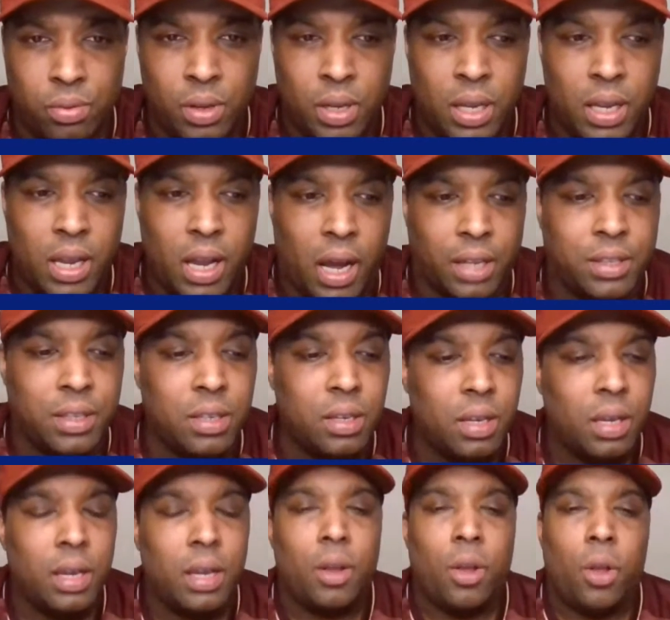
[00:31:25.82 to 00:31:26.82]
I think
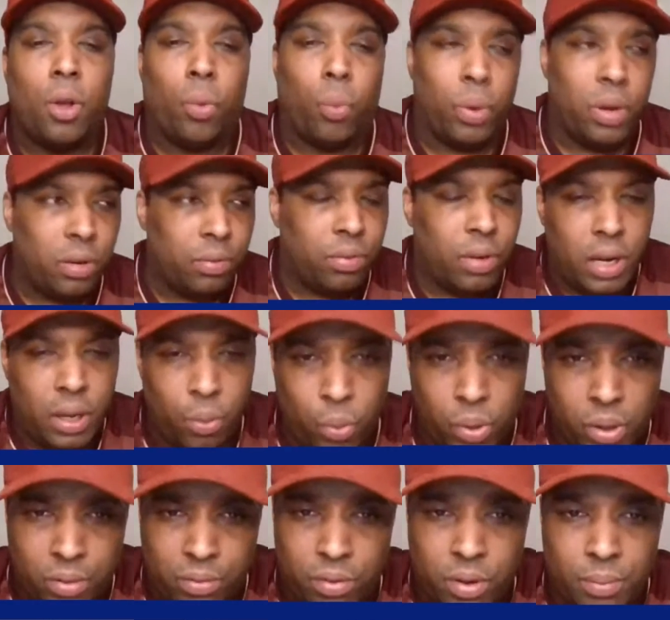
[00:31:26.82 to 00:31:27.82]
whenever
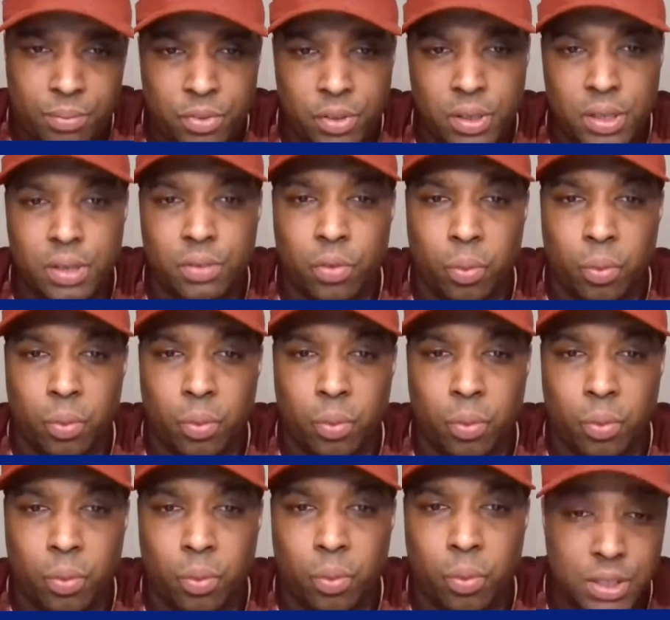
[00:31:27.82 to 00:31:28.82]
I'm thinking of a player for Leeds
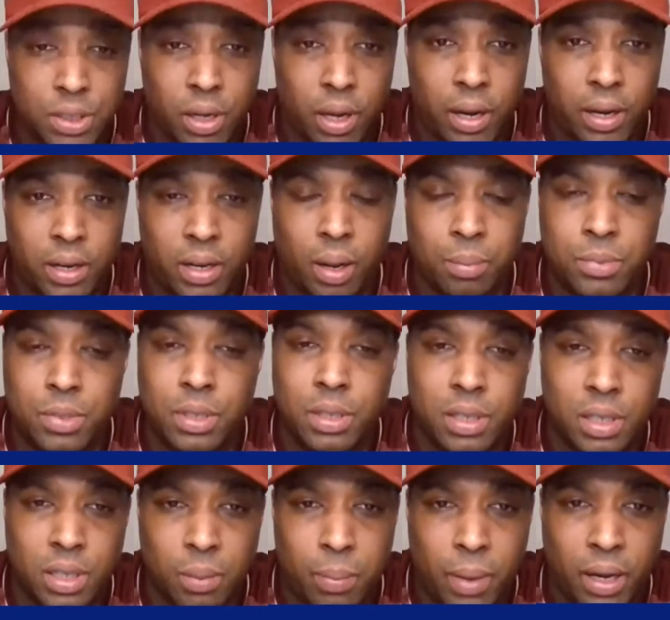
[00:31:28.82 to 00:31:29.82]
United, I'm thinking
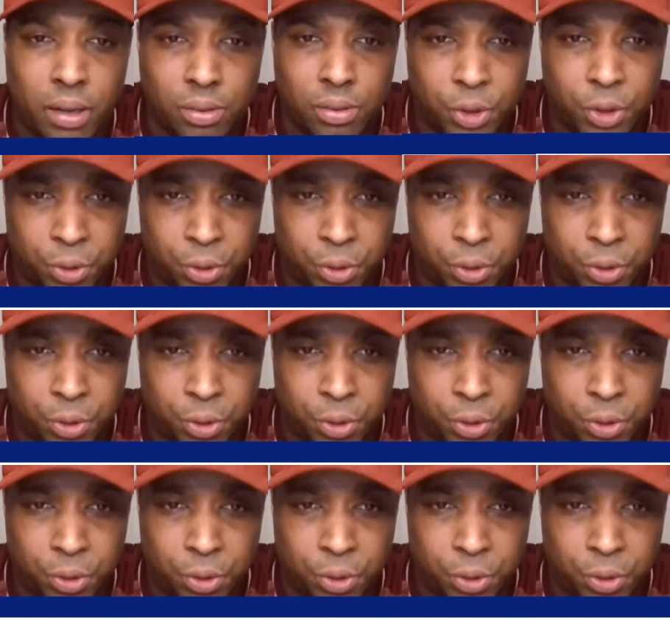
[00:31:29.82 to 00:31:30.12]
about training.